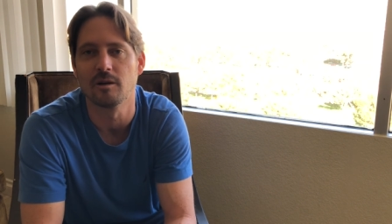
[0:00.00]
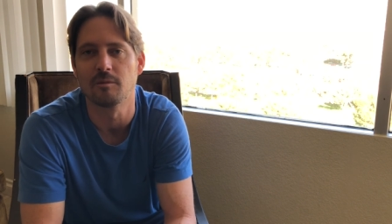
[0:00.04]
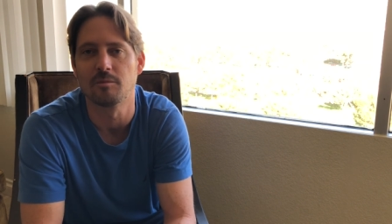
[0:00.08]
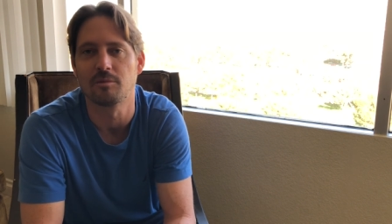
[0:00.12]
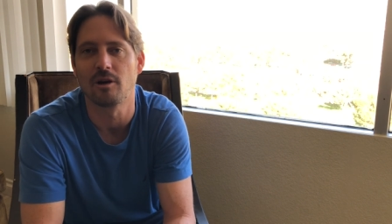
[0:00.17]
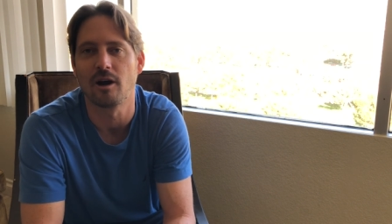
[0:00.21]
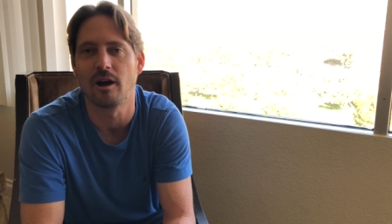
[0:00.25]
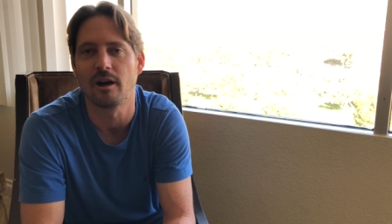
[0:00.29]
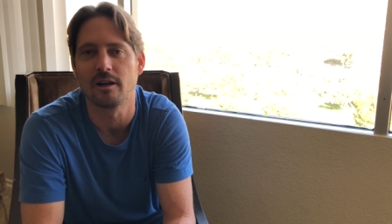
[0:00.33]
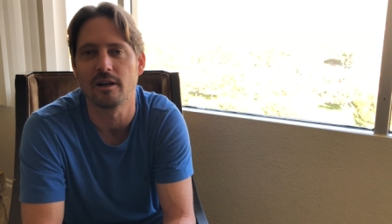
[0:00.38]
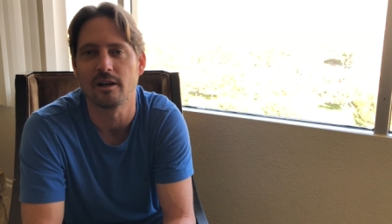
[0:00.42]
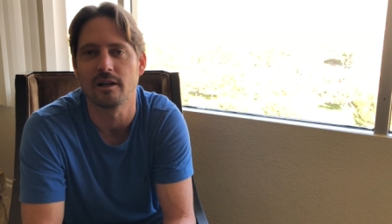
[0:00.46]

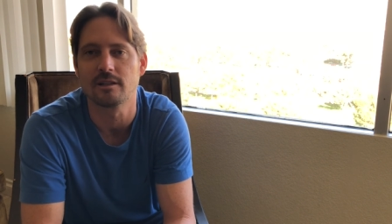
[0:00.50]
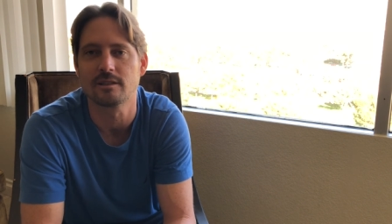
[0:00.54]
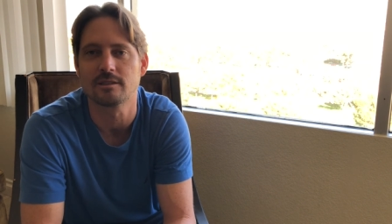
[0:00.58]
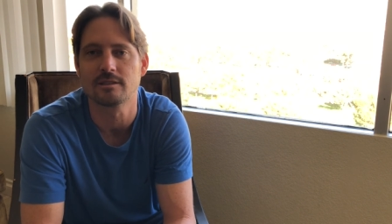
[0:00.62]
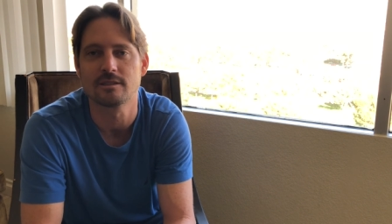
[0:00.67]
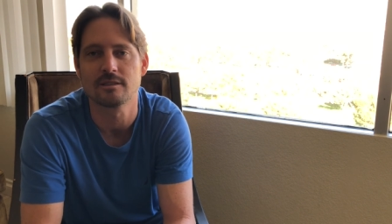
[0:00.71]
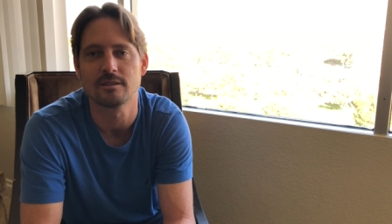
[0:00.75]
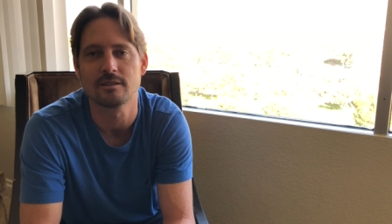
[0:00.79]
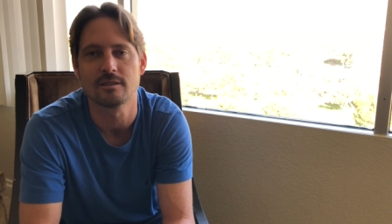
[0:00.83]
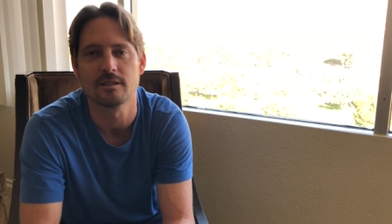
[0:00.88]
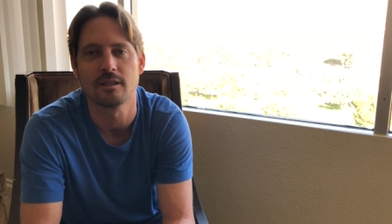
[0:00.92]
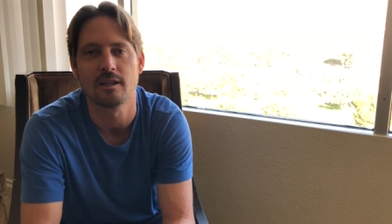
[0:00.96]

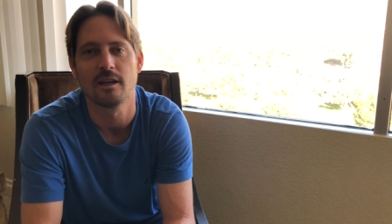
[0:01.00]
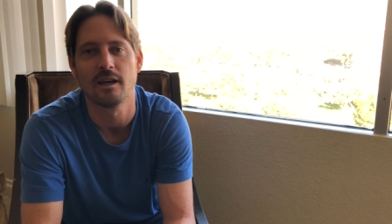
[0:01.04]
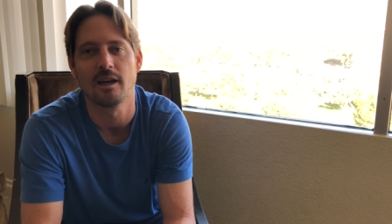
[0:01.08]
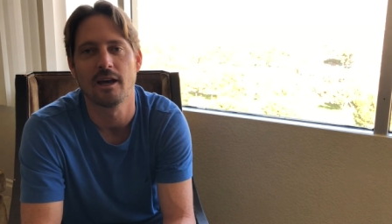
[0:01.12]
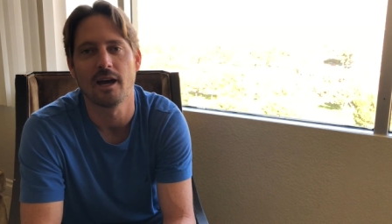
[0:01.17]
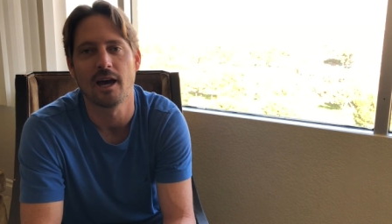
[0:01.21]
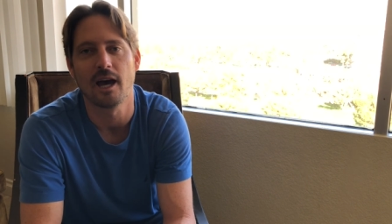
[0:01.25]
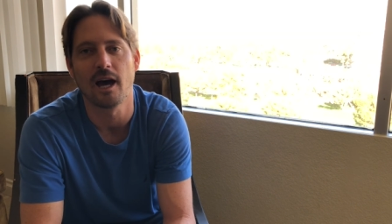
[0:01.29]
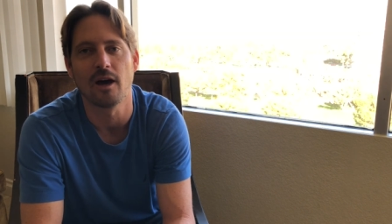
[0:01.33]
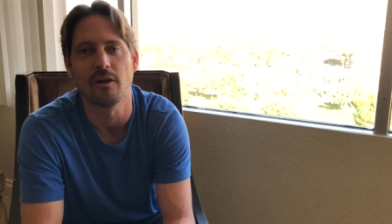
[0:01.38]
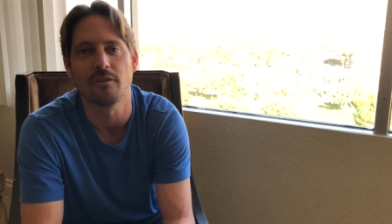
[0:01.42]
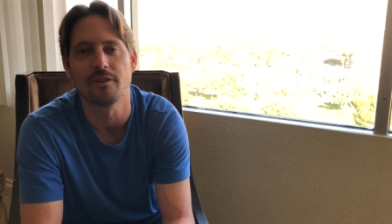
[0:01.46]
products
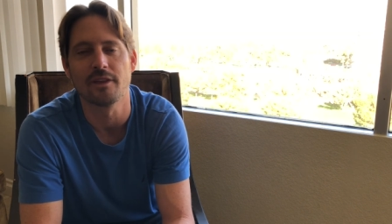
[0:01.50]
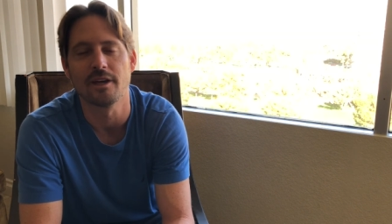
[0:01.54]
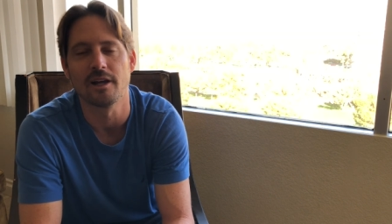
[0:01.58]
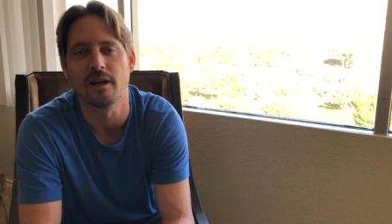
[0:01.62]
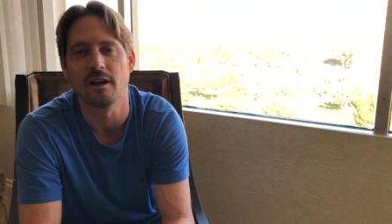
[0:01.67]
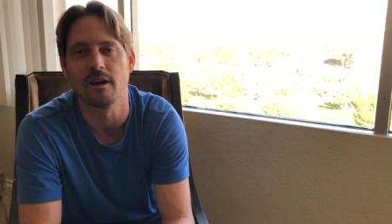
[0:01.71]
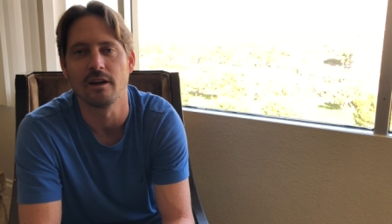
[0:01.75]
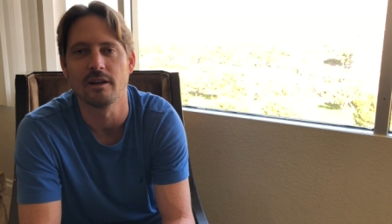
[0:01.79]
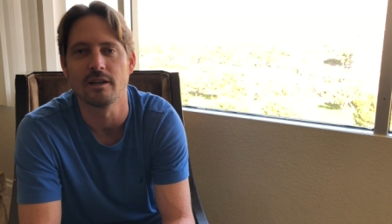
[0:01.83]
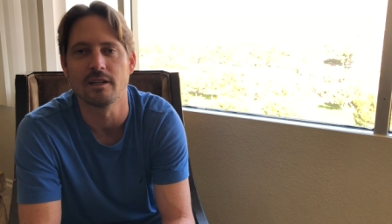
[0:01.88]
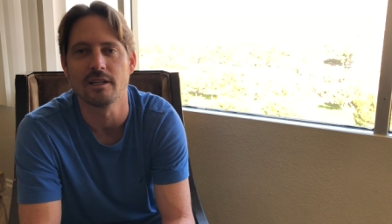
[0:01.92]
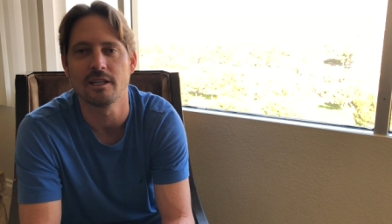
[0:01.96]
out
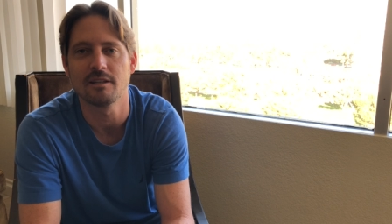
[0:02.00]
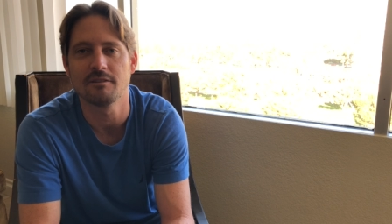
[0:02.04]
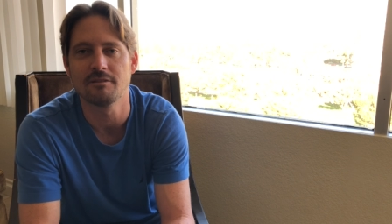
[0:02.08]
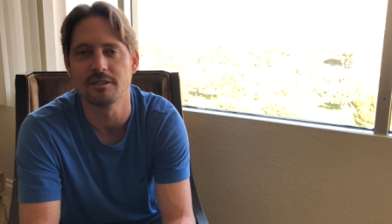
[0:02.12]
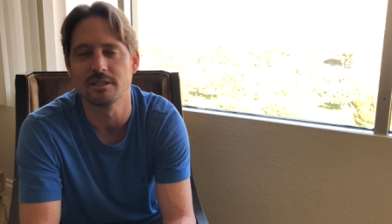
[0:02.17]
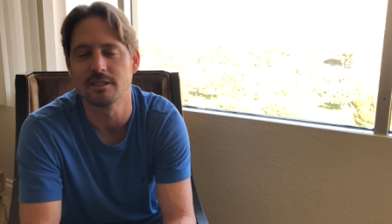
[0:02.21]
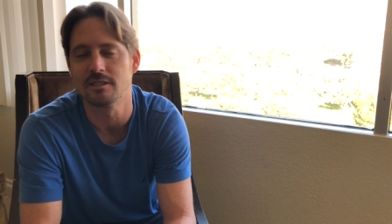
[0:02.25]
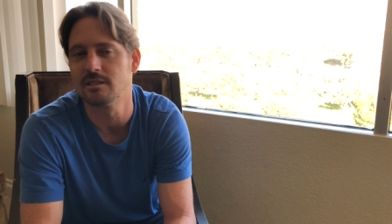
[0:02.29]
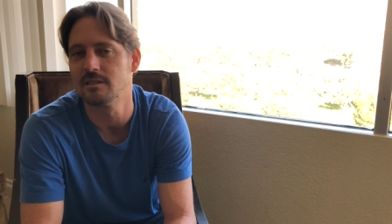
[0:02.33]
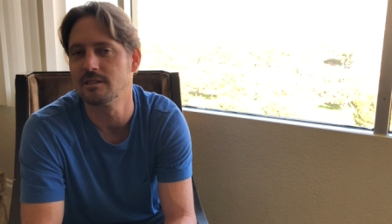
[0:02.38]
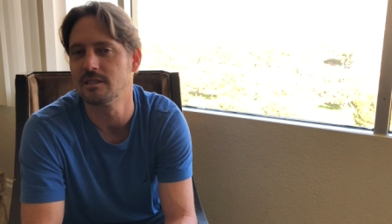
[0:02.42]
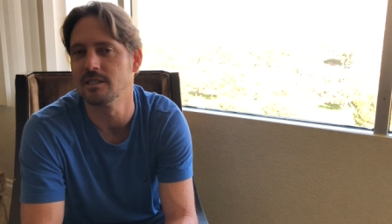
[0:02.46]
there, and
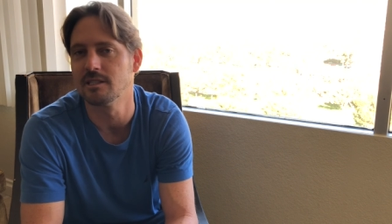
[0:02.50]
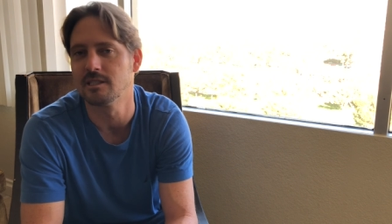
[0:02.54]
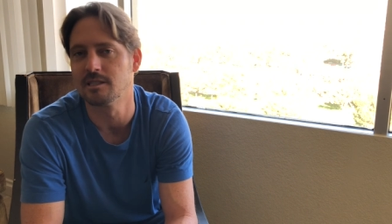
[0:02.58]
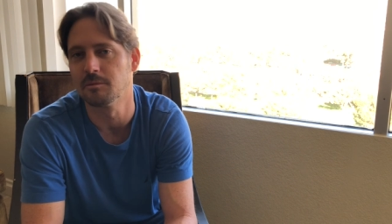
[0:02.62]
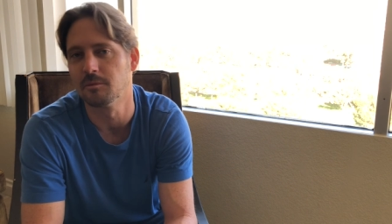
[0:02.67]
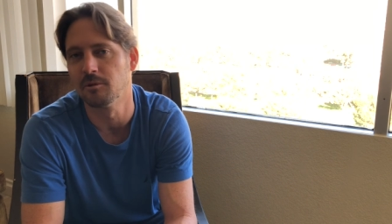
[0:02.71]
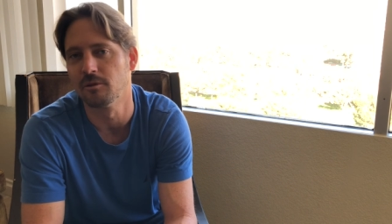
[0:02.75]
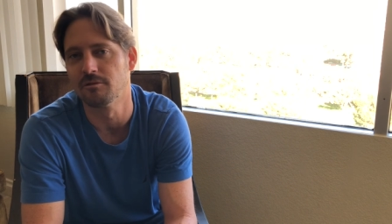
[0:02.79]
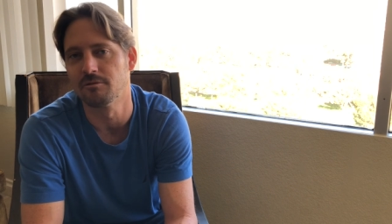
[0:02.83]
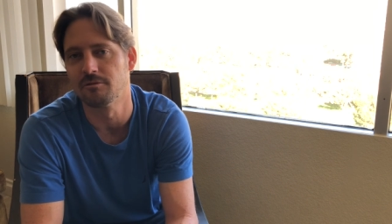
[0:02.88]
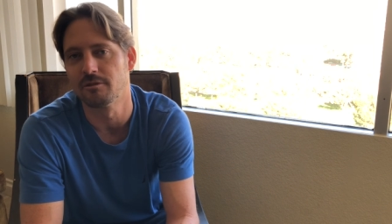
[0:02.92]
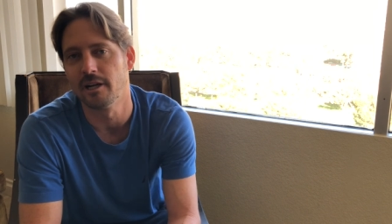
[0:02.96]
even see some
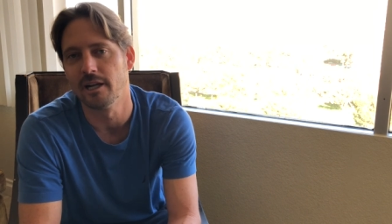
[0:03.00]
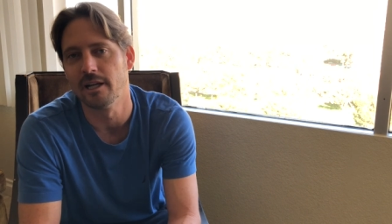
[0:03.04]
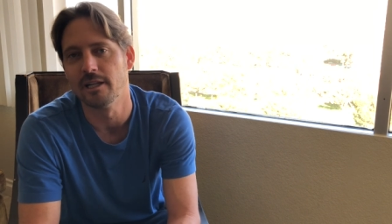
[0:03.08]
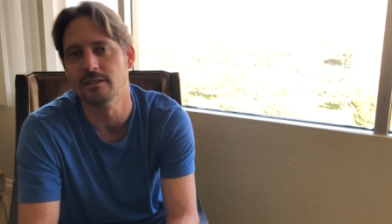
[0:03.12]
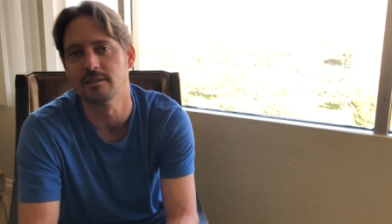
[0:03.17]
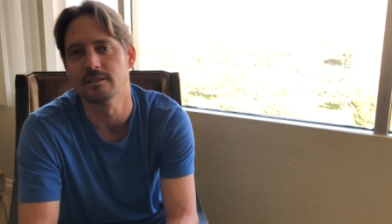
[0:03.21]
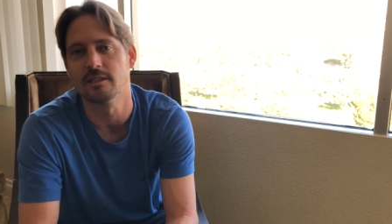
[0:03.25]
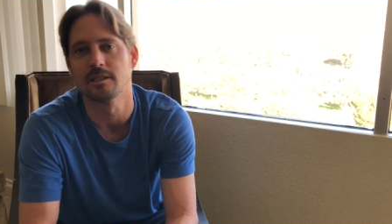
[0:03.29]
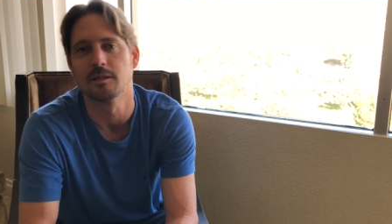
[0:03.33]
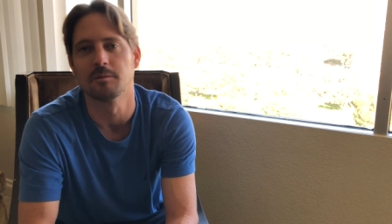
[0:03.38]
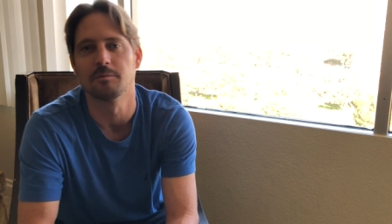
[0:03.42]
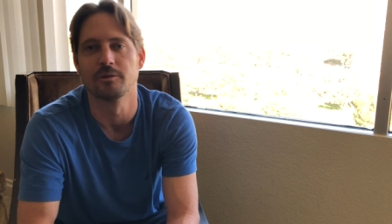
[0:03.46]
old
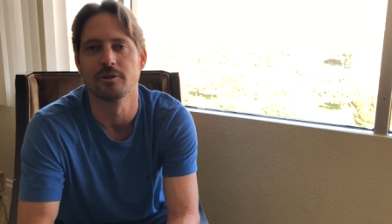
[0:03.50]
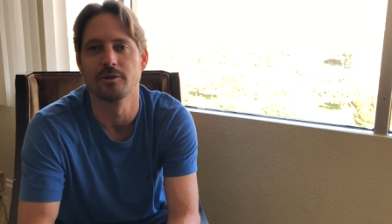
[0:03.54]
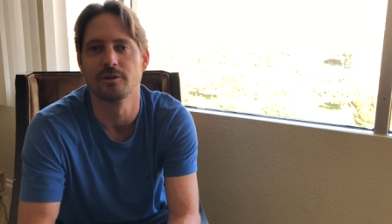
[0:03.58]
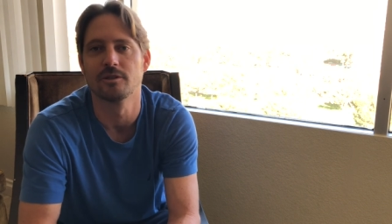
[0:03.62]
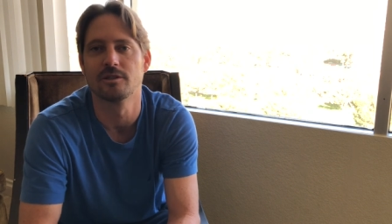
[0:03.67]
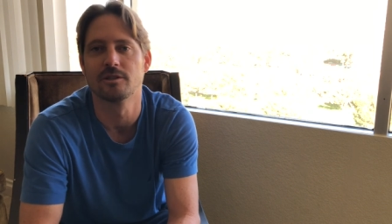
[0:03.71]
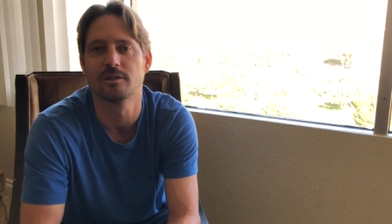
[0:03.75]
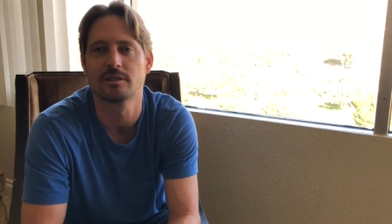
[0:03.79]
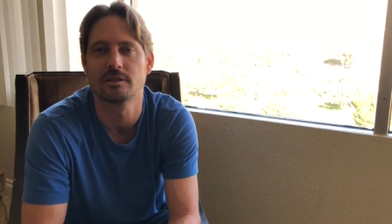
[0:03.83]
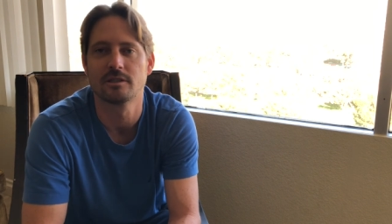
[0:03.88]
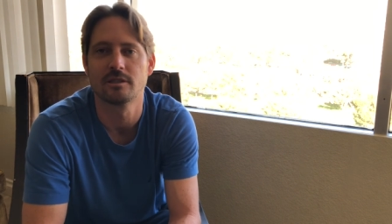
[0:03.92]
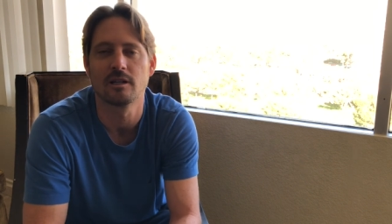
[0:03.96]
friends at the
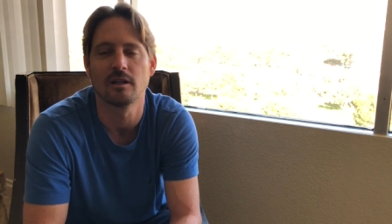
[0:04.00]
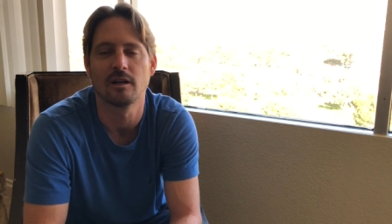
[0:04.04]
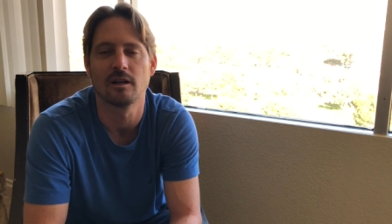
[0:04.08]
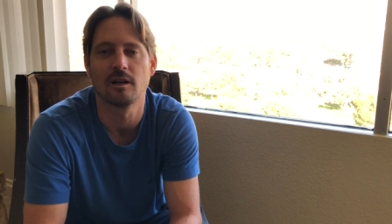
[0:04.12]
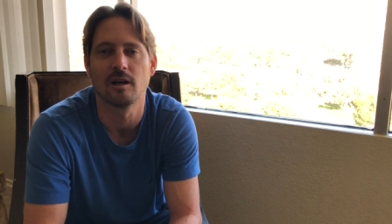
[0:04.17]
booths.